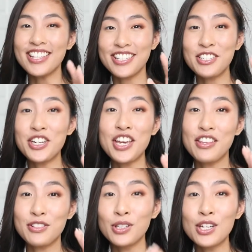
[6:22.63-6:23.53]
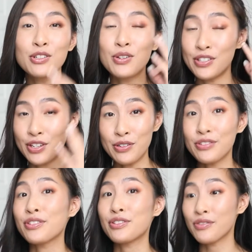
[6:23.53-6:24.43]
That's literally it. That's all I do, is I use
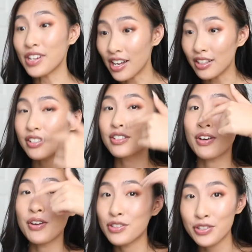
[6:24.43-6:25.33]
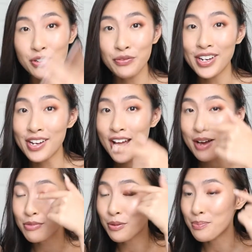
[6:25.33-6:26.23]
those 3 colors. So just to
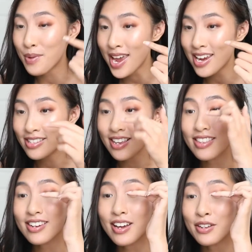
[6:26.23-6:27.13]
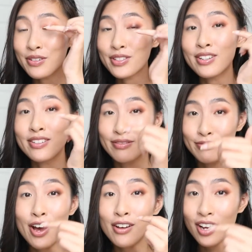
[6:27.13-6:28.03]
recap, the base, and then I use a
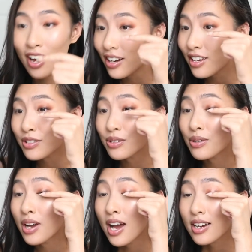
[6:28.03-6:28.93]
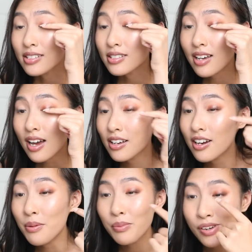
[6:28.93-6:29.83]
darker color to darken
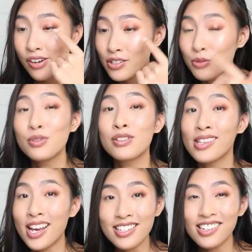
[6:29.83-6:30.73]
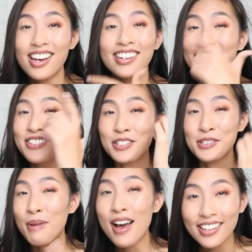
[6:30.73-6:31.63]
up near towards the lash line. I use a
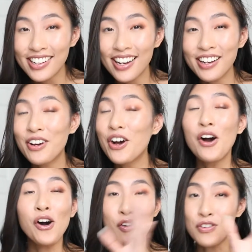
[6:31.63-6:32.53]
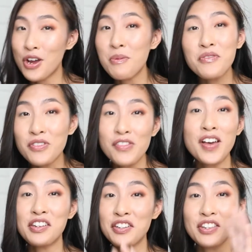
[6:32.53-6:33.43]
sparkly color on top of all of
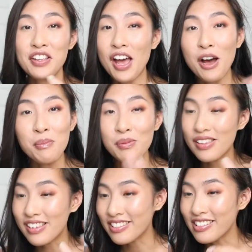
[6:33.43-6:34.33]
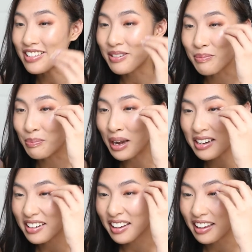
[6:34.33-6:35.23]
that just to help easily
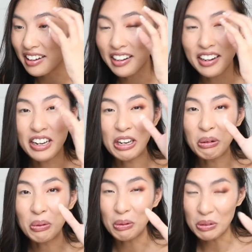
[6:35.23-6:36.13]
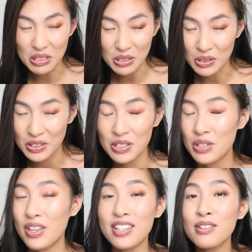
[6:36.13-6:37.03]
blend it in and all sorts.
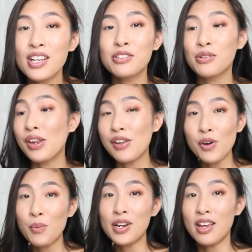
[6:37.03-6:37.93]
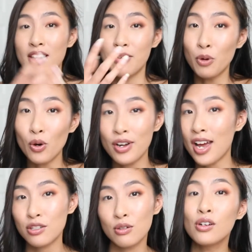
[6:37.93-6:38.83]
So that's all I do. And if I want a more
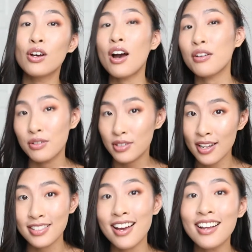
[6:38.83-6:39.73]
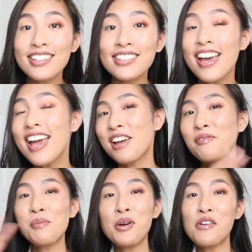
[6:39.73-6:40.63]
natural look, I'll use lighter colors. If
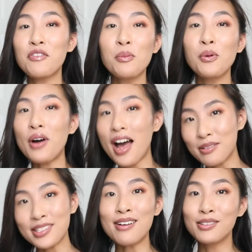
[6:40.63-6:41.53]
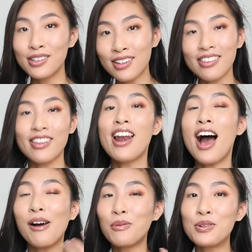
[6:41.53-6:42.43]
I'm going for a more out look, then
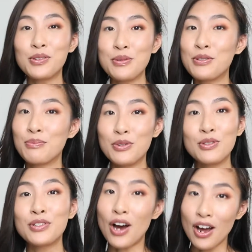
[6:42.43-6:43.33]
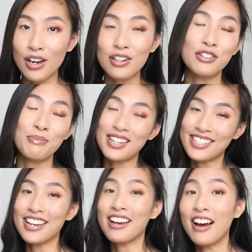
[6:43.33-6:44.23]
I will use more darker
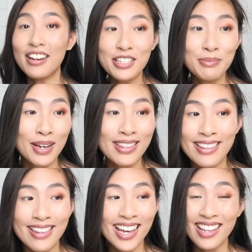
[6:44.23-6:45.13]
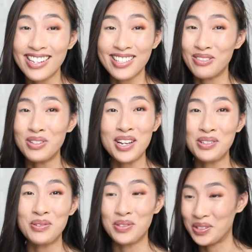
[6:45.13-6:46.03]
dramatic colors. But other than that, that's all I
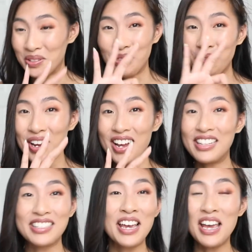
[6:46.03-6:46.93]
do, just the 3 colors.